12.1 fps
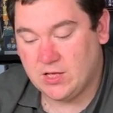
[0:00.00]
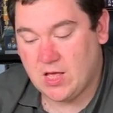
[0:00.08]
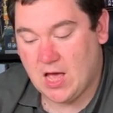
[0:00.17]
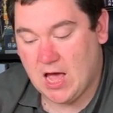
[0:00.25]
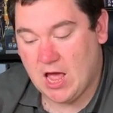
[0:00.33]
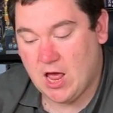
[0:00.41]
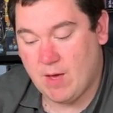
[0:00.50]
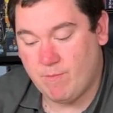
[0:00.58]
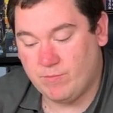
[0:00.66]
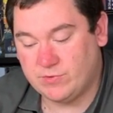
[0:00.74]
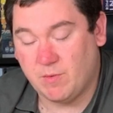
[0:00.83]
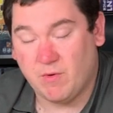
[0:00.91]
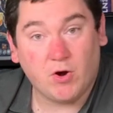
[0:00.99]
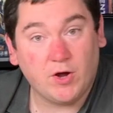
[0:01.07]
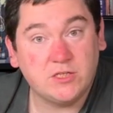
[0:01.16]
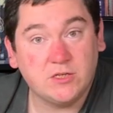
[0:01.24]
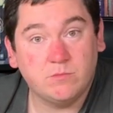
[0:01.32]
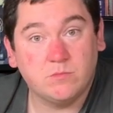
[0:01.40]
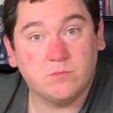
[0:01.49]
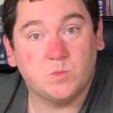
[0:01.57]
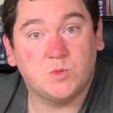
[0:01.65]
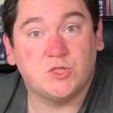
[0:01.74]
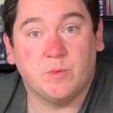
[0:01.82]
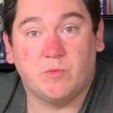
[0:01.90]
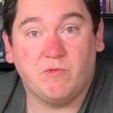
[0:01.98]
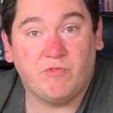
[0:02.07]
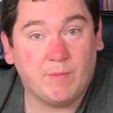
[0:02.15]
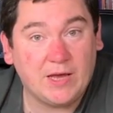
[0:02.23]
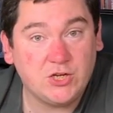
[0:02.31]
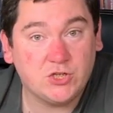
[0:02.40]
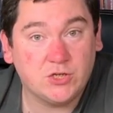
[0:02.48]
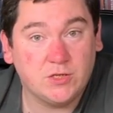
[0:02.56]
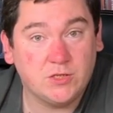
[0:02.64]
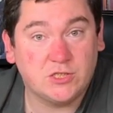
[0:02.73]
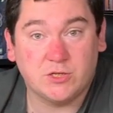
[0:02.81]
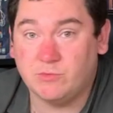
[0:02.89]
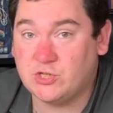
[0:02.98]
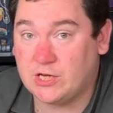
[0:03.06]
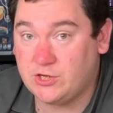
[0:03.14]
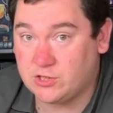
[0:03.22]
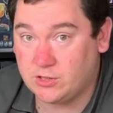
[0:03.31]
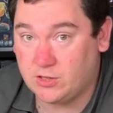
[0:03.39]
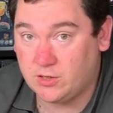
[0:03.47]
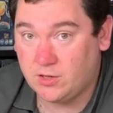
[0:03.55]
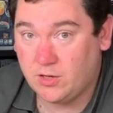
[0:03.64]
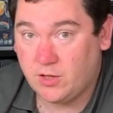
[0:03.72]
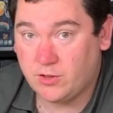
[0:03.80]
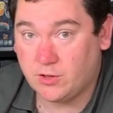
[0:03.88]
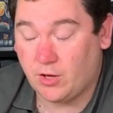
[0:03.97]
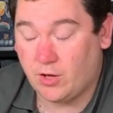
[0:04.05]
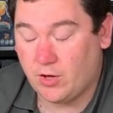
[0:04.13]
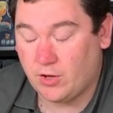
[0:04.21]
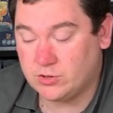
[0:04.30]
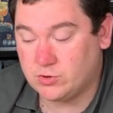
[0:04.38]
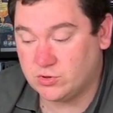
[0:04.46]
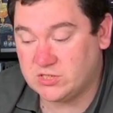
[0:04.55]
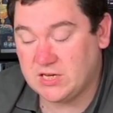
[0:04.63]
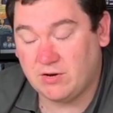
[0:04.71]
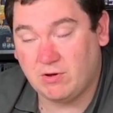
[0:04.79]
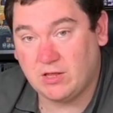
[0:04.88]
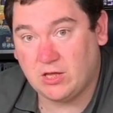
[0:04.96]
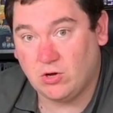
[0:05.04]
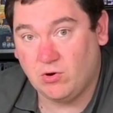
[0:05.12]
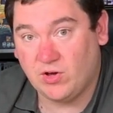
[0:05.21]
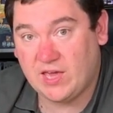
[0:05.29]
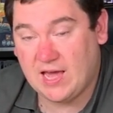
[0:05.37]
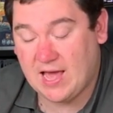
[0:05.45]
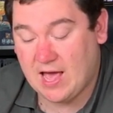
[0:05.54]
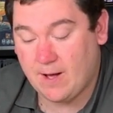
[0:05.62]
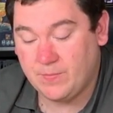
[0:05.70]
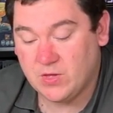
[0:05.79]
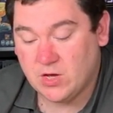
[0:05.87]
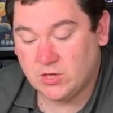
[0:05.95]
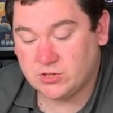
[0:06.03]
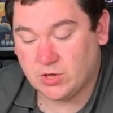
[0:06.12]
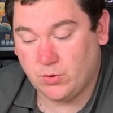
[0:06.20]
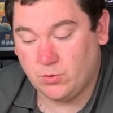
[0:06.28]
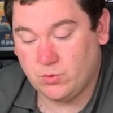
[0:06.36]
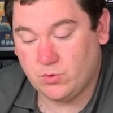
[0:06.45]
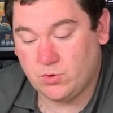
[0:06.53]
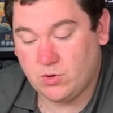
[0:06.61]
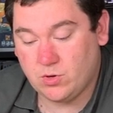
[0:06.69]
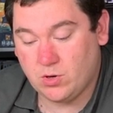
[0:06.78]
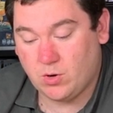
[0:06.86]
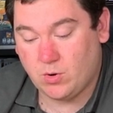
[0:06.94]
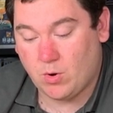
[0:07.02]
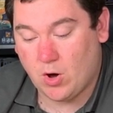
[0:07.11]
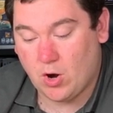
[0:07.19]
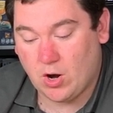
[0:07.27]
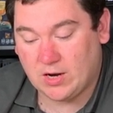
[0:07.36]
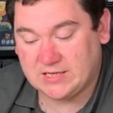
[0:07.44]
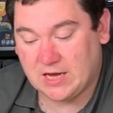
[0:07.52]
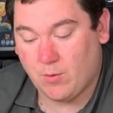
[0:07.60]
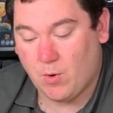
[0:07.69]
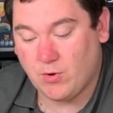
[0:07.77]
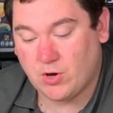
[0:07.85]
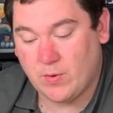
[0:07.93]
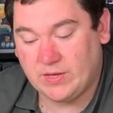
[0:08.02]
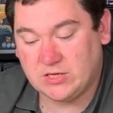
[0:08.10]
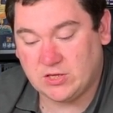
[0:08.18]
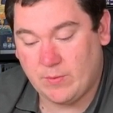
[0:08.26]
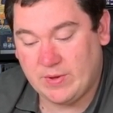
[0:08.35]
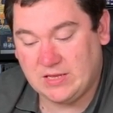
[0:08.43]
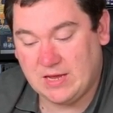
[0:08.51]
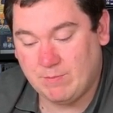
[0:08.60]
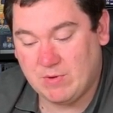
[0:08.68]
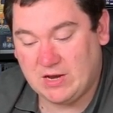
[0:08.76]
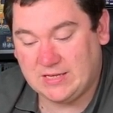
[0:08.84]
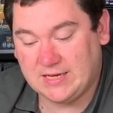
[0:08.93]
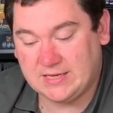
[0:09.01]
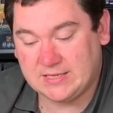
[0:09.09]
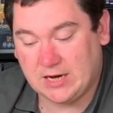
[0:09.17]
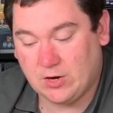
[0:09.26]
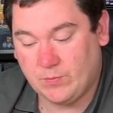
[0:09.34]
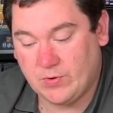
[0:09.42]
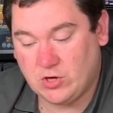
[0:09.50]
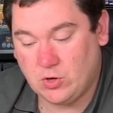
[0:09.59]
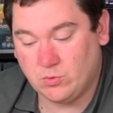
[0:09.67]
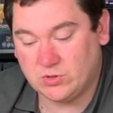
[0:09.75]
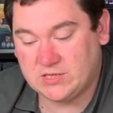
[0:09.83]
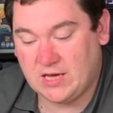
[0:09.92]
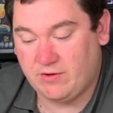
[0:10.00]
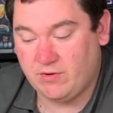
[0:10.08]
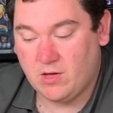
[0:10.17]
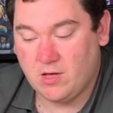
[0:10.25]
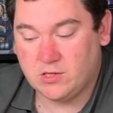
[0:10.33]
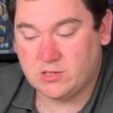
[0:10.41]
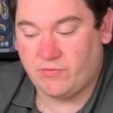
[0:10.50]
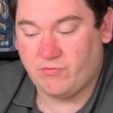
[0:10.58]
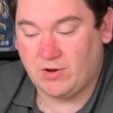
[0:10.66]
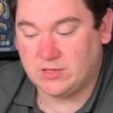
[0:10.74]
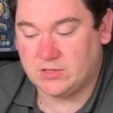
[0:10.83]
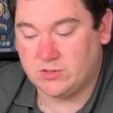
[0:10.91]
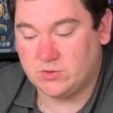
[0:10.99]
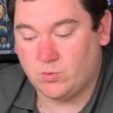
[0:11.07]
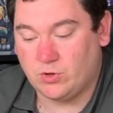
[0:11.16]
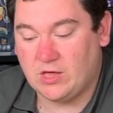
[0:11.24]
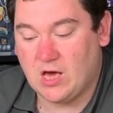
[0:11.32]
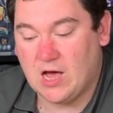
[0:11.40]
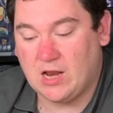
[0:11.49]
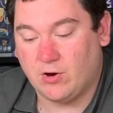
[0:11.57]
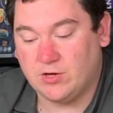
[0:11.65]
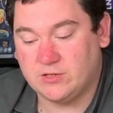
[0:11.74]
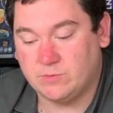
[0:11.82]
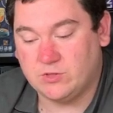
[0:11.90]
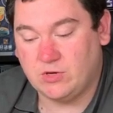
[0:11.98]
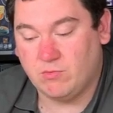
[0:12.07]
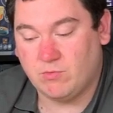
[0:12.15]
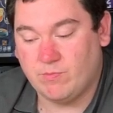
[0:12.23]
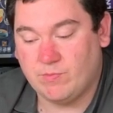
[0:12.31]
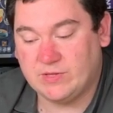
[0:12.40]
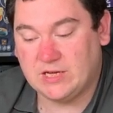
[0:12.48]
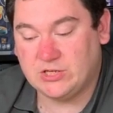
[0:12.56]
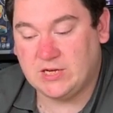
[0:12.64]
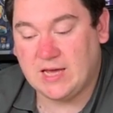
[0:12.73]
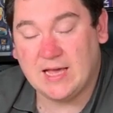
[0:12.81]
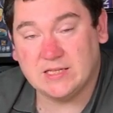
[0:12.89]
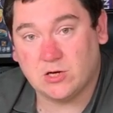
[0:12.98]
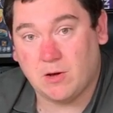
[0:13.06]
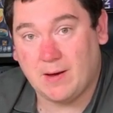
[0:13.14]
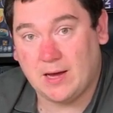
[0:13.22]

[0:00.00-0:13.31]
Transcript: Some are items, some are information, some change the sort of scenery that you're looking at. So, like I said, I won't go into them in many detail, but you will see. So, for instance, one of the early items you'll potentially get is a coat